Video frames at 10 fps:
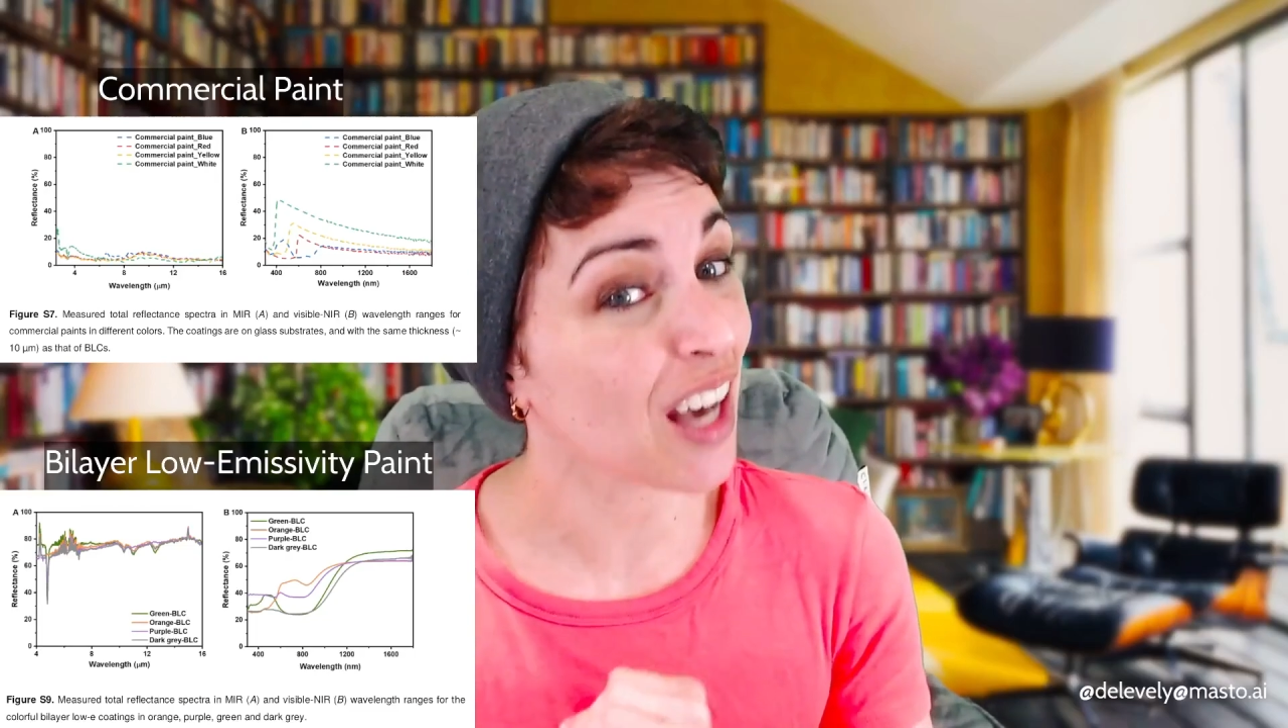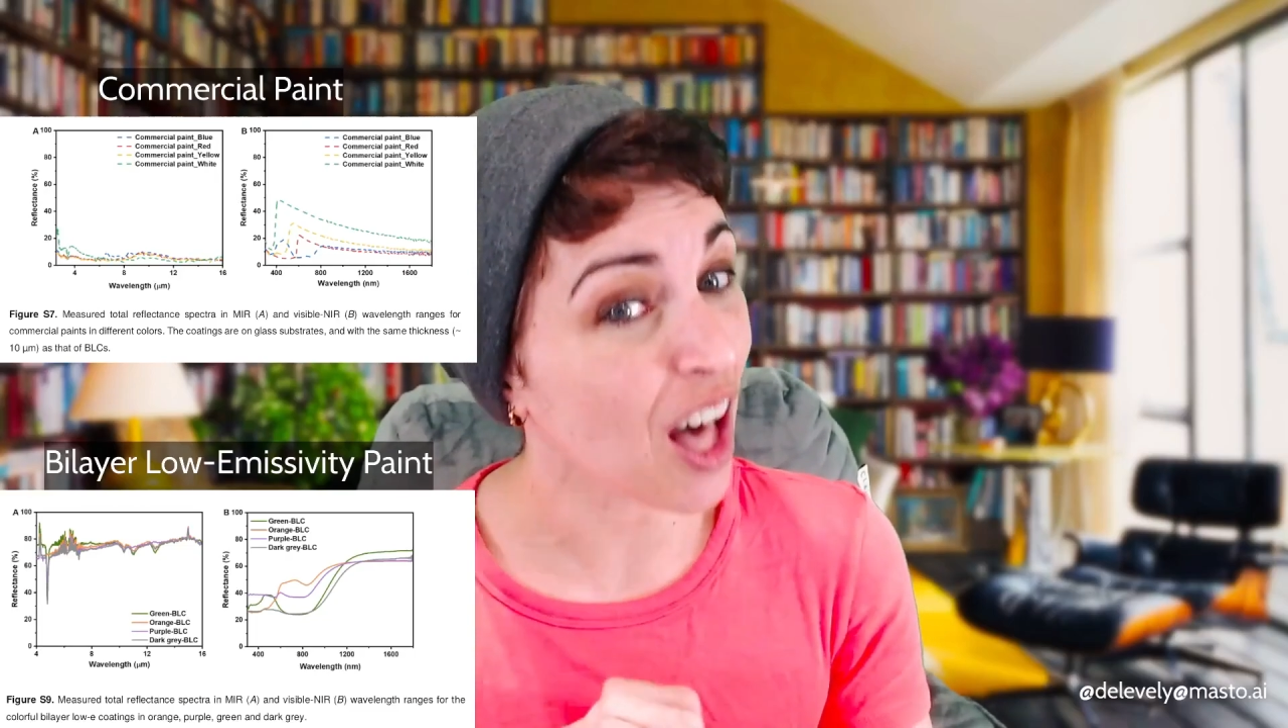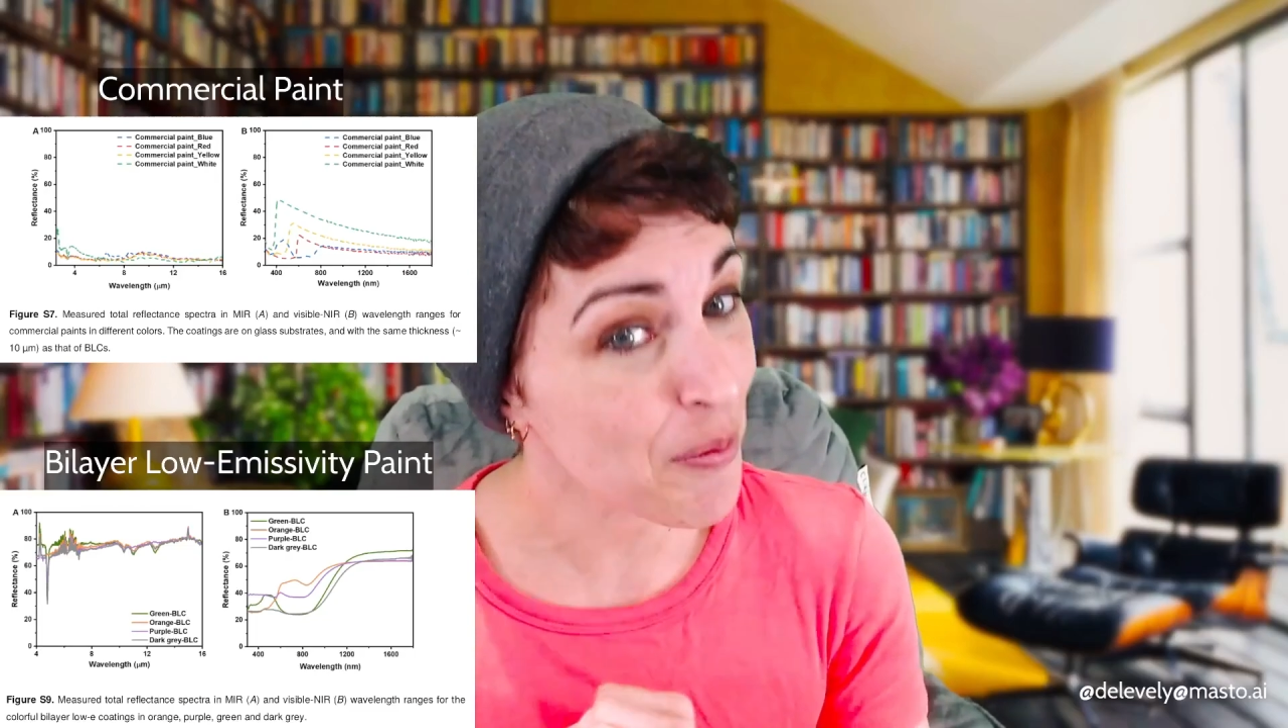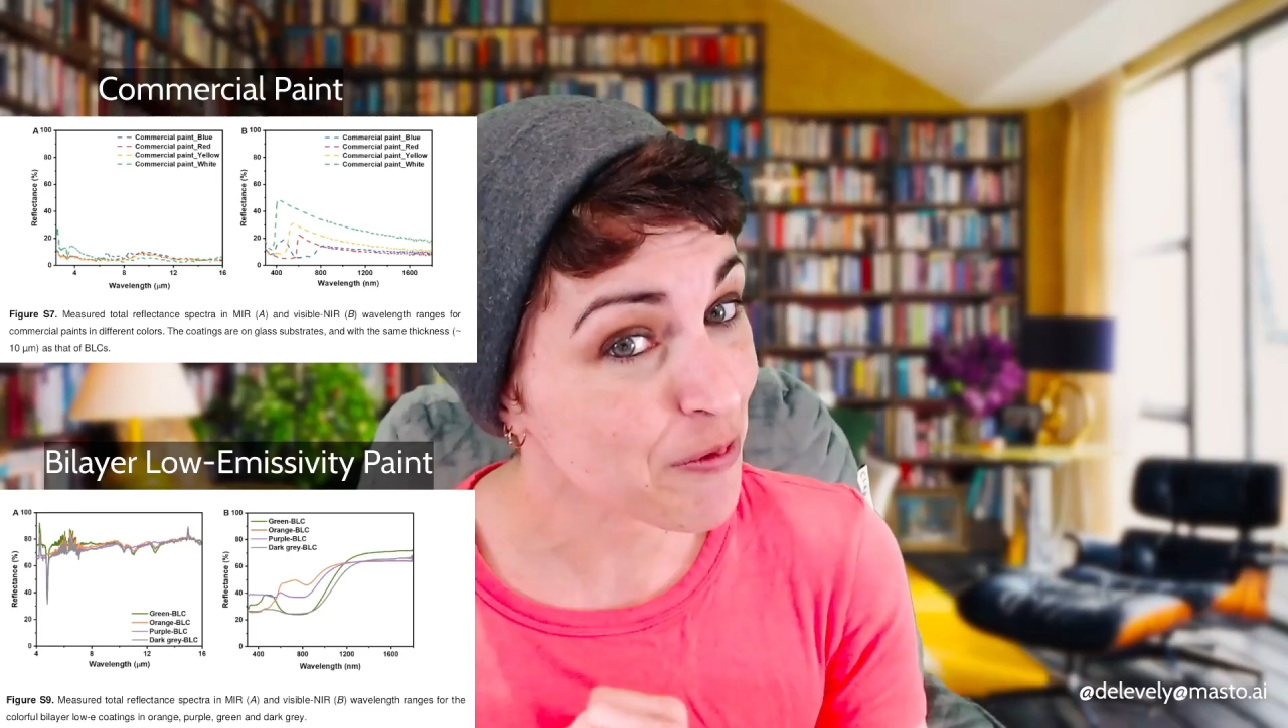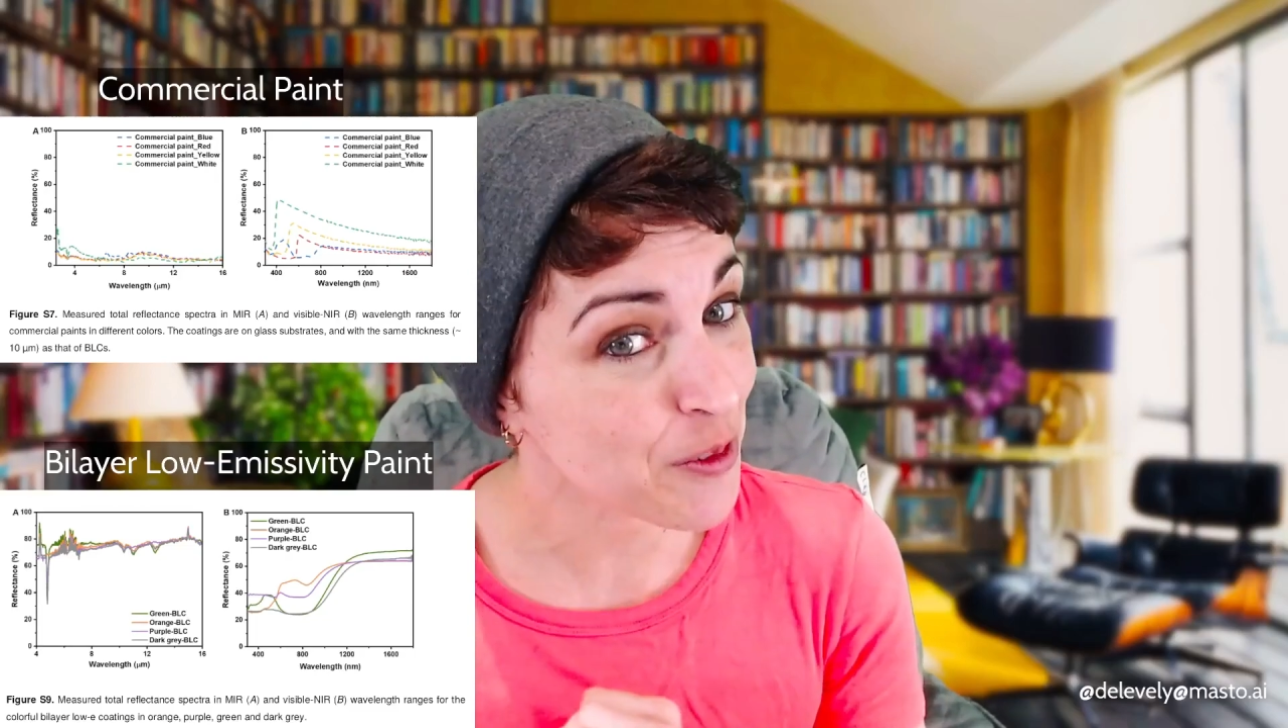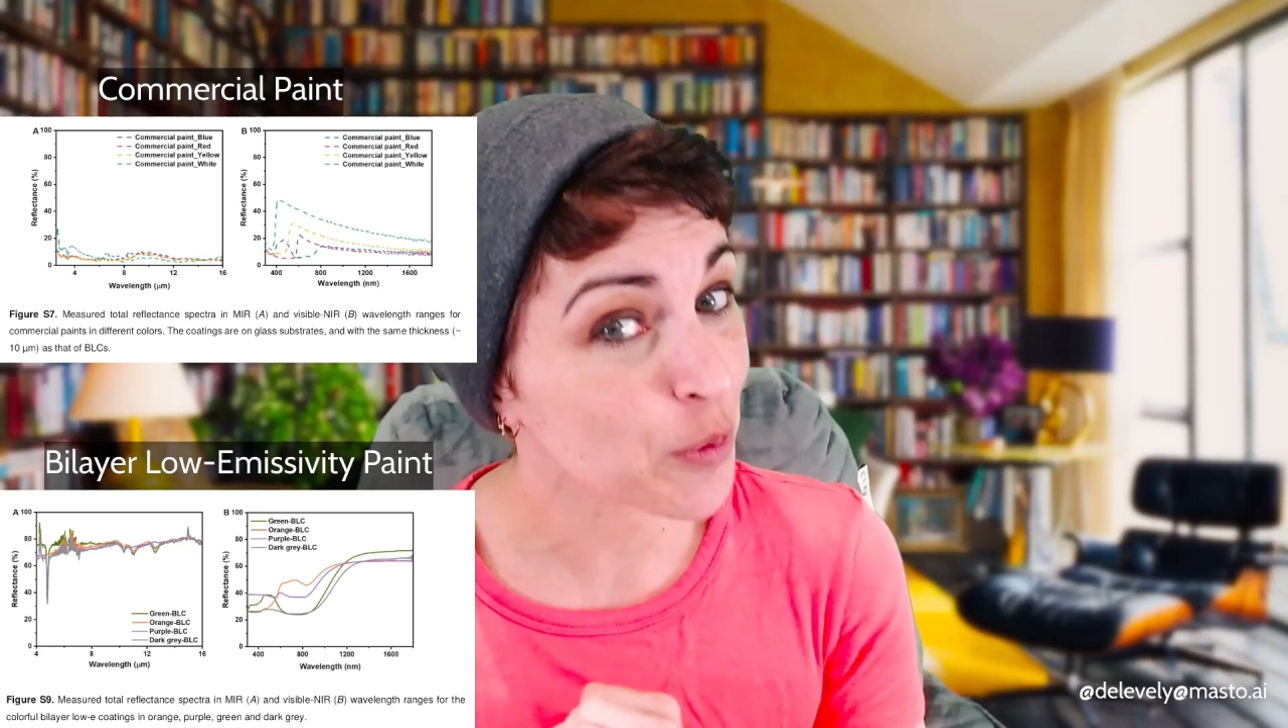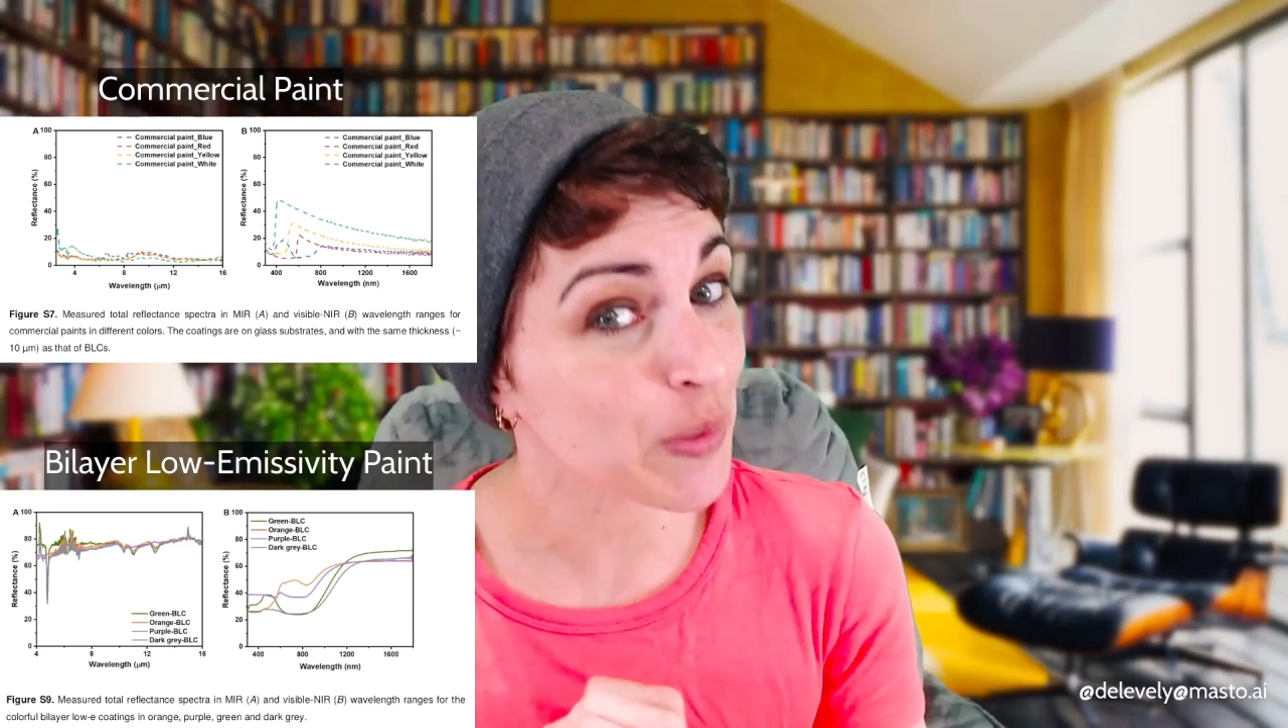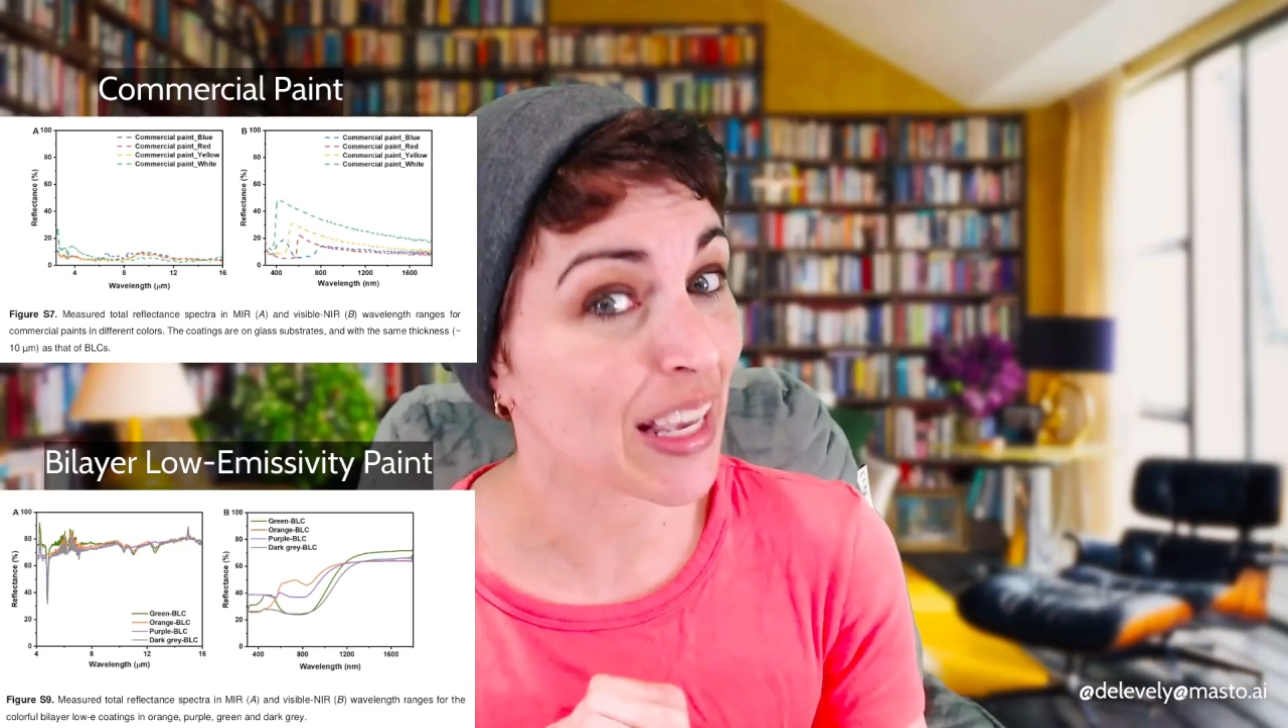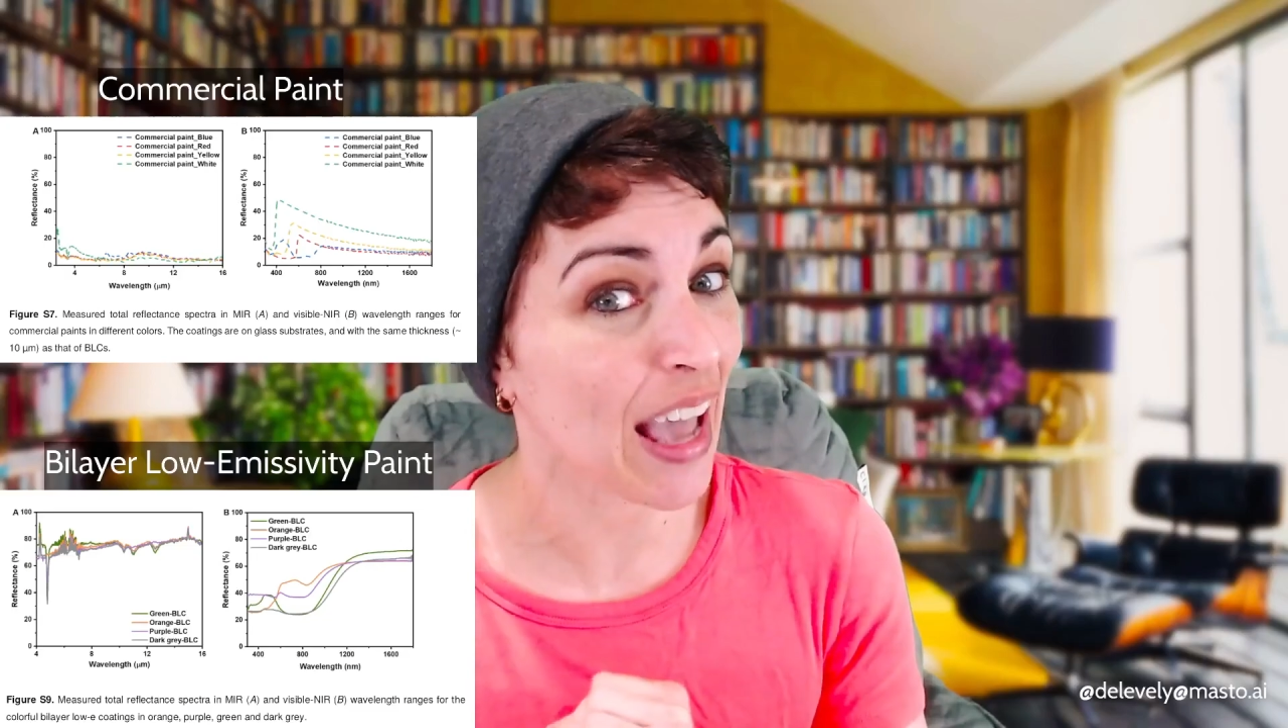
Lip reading: comfortably